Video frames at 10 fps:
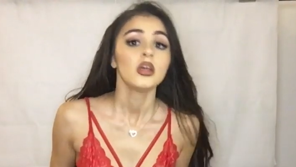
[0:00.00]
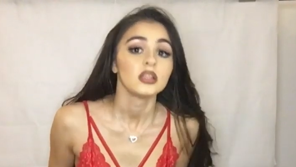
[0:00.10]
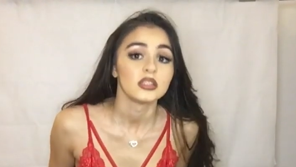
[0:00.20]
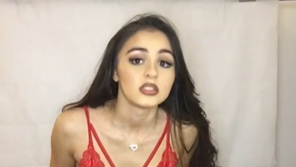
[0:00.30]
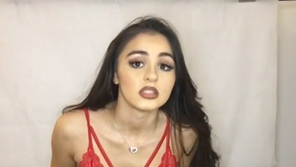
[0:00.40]

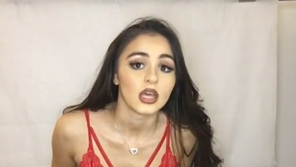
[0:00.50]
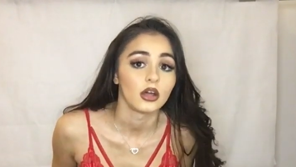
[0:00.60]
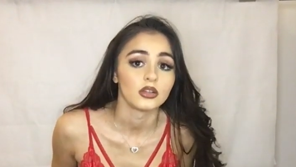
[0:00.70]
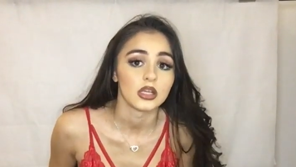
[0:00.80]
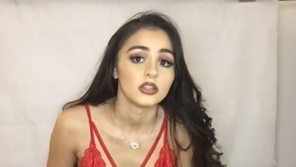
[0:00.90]
This is a 10
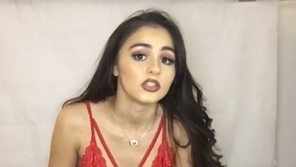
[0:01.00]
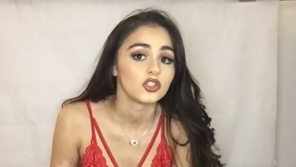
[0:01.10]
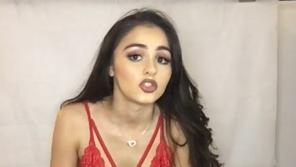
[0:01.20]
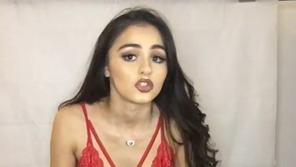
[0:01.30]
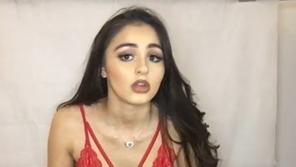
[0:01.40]
out of 10.
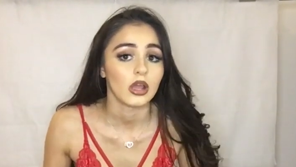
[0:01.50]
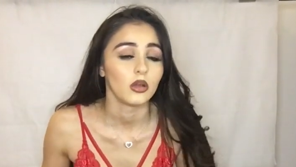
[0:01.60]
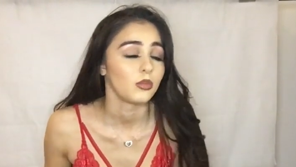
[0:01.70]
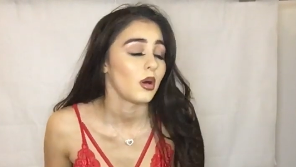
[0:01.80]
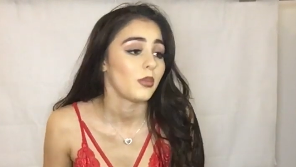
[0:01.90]
This is a straight
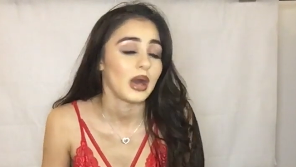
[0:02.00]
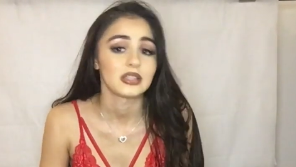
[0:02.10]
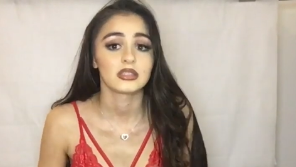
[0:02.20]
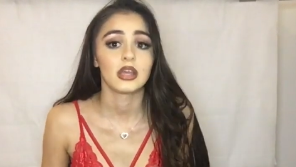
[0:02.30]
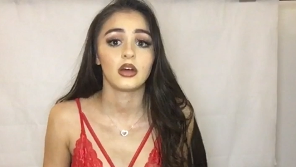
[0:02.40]
up
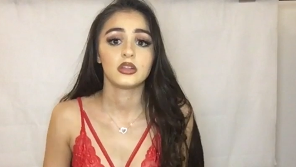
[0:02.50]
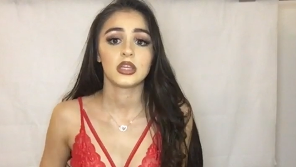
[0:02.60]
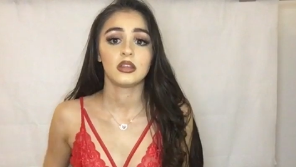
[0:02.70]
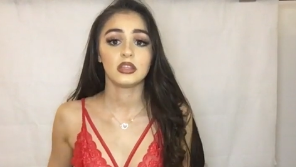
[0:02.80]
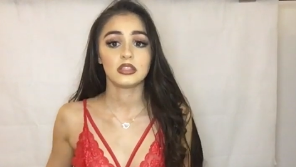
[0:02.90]
past 10 out of
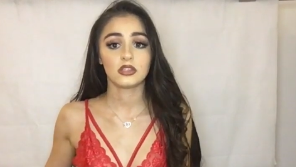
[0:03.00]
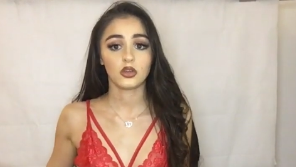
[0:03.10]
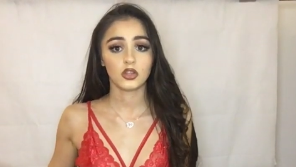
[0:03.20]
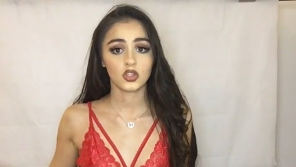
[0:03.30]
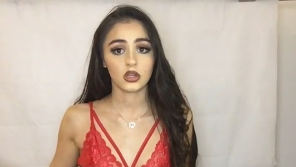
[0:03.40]
10. This is
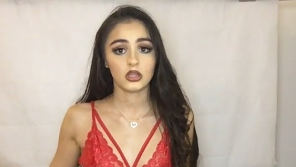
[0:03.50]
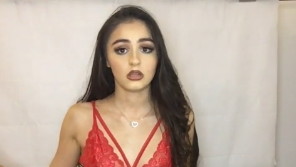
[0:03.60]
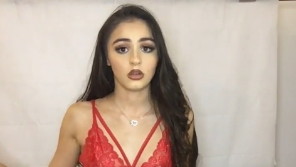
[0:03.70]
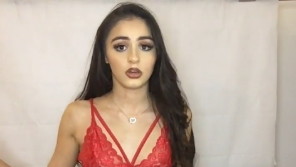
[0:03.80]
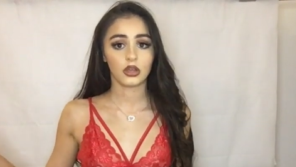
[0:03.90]
like a
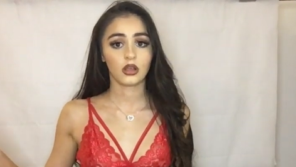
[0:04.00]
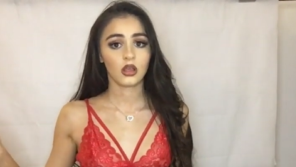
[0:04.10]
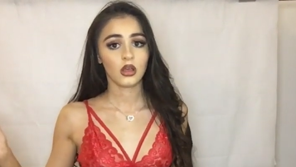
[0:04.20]
solid, like,